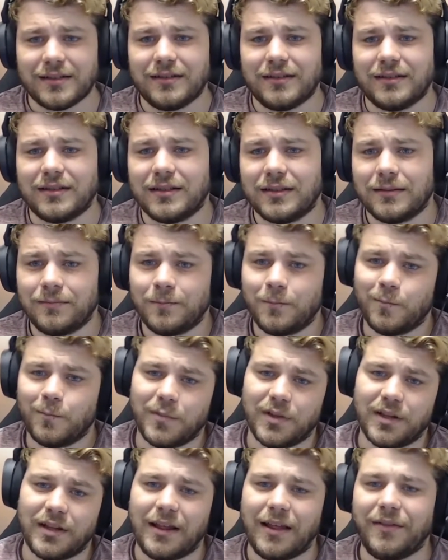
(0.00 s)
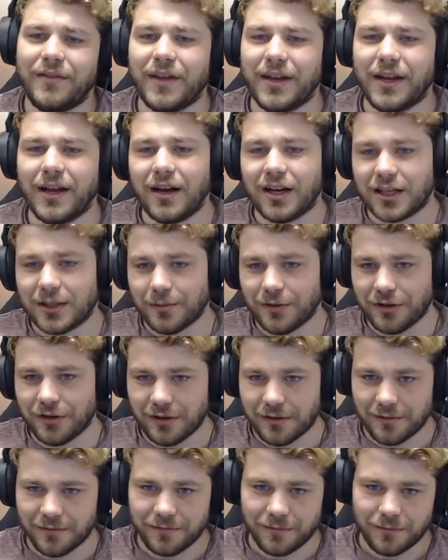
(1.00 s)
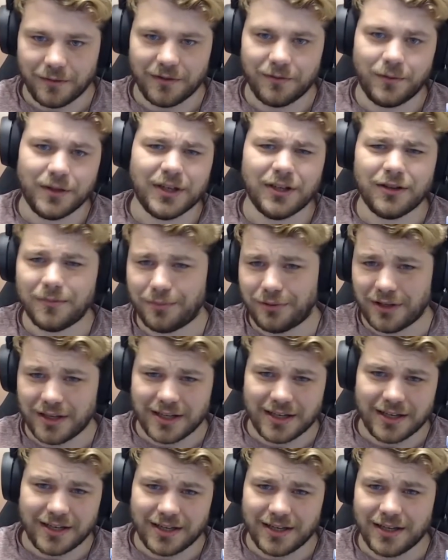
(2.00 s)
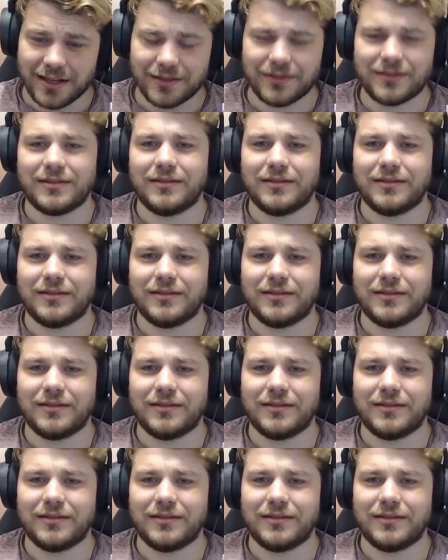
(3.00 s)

And the argument of if we don't play NA,